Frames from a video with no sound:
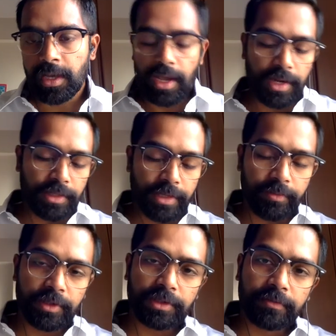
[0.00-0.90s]
and the
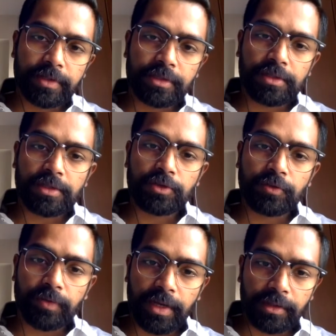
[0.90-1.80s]
abrasive resistance
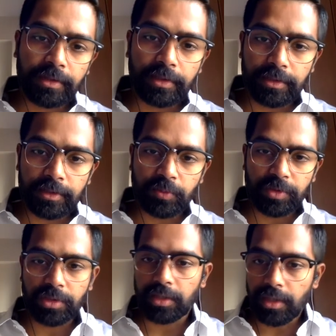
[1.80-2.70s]
of aggregates,
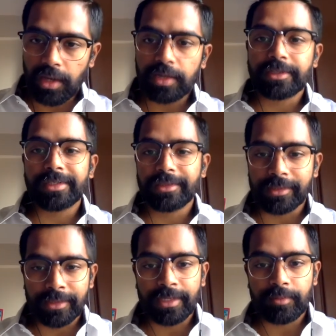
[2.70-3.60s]
which are largely
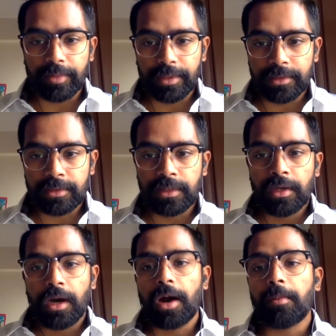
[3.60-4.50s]
granite based, are